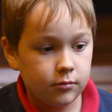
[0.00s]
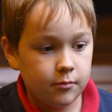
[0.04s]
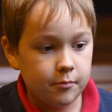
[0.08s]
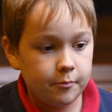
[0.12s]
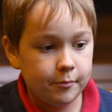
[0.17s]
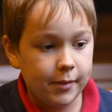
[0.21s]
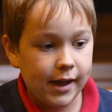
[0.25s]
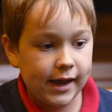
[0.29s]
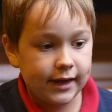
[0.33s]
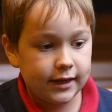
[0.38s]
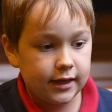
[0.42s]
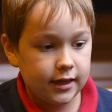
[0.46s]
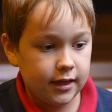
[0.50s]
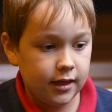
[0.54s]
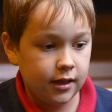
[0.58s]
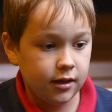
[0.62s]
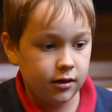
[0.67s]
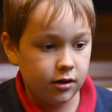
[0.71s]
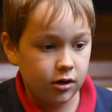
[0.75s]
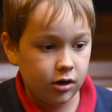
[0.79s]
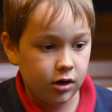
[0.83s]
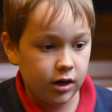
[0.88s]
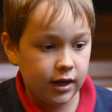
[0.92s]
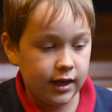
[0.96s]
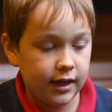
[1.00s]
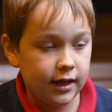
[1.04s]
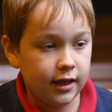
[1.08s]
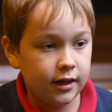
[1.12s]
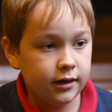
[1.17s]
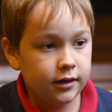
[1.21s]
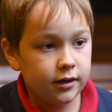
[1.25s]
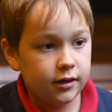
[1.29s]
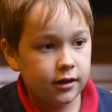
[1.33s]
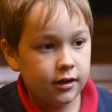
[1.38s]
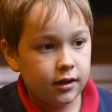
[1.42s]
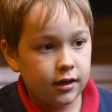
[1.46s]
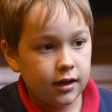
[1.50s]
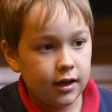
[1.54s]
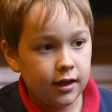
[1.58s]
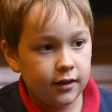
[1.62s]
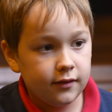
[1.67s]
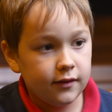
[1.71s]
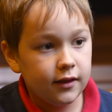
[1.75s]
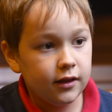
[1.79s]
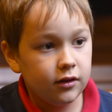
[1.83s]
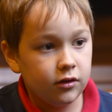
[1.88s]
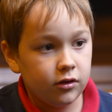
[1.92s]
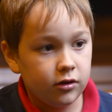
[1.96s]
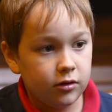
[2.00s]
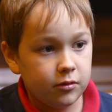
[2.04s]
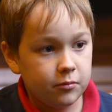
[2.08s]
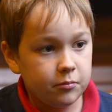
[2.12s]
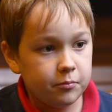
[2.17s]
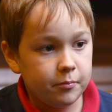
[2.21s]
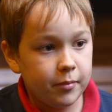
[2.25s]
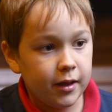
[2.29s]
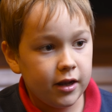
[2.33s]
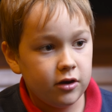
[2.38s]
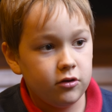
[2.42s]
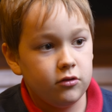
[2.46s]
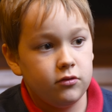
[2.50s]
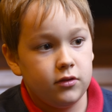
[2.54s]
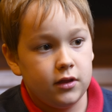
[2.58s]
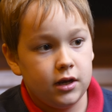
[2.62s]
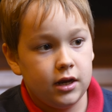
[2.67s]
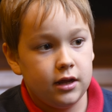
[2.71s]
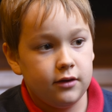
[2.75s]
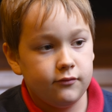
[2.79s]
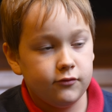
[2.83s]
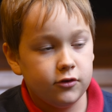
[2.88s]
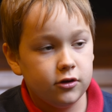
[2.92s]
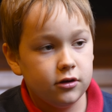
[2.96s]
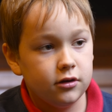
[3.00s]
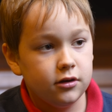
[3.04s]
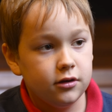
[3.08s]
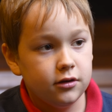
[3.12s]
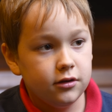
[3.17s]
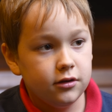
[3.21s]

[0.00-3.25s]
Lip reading: back in her head, and they look better than ever.